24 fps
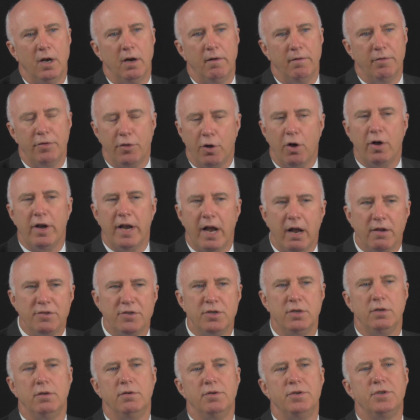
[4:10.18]
thought out
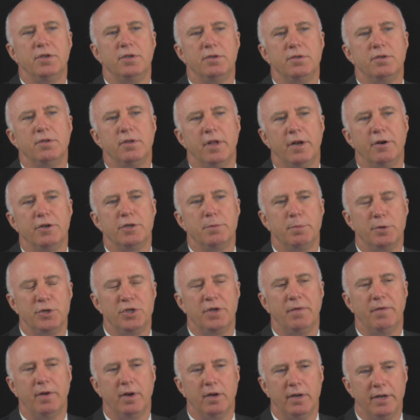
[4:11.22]
solutions that are
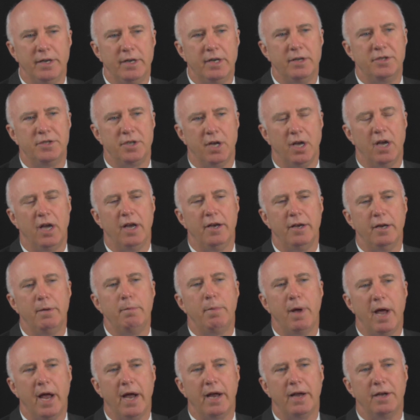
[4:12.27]
specifically designed
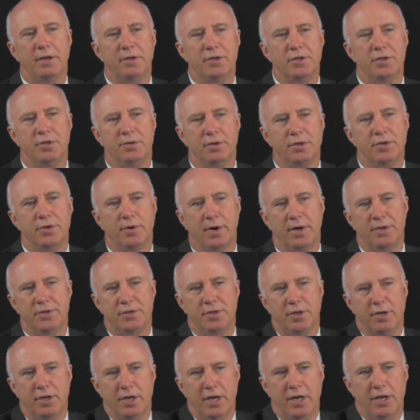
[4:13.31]
and packaged to address
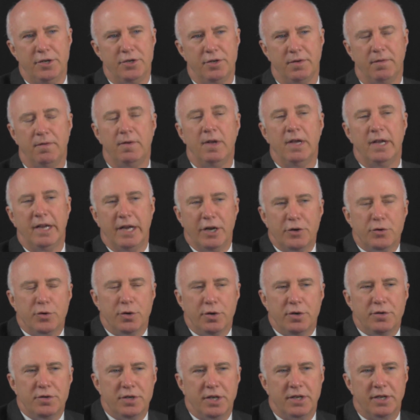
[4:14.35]
the needs of
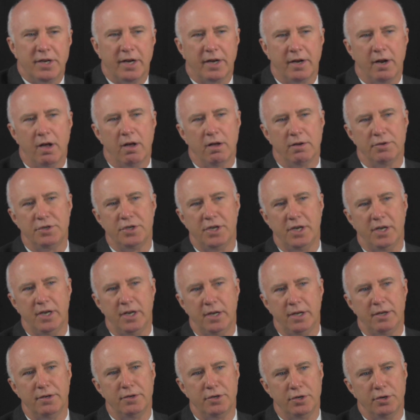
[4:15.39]
introducing technology
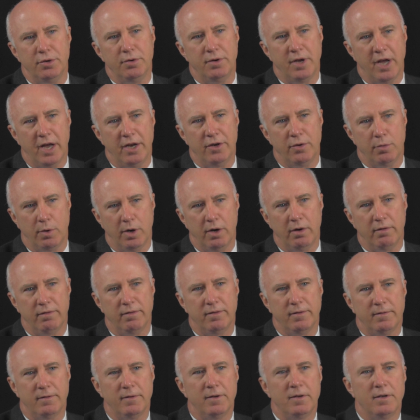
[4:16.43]
into K-12
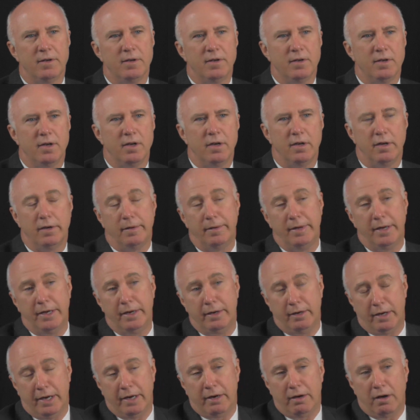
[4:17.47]

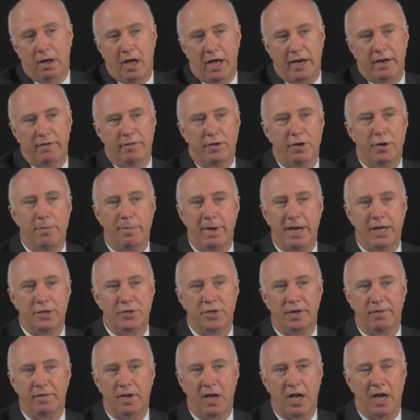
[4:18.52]
in light of the
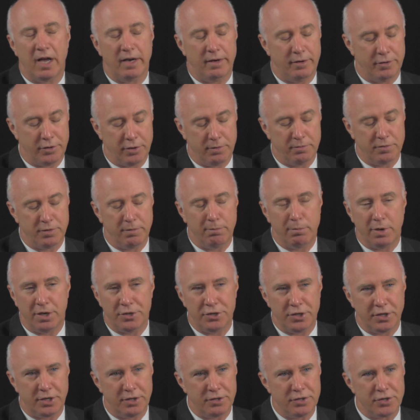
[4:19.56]
demands they've got in terms of
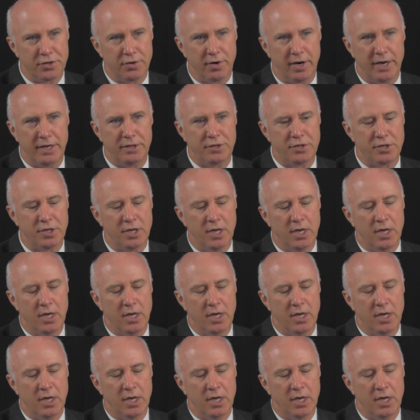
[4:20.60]
budget constraints,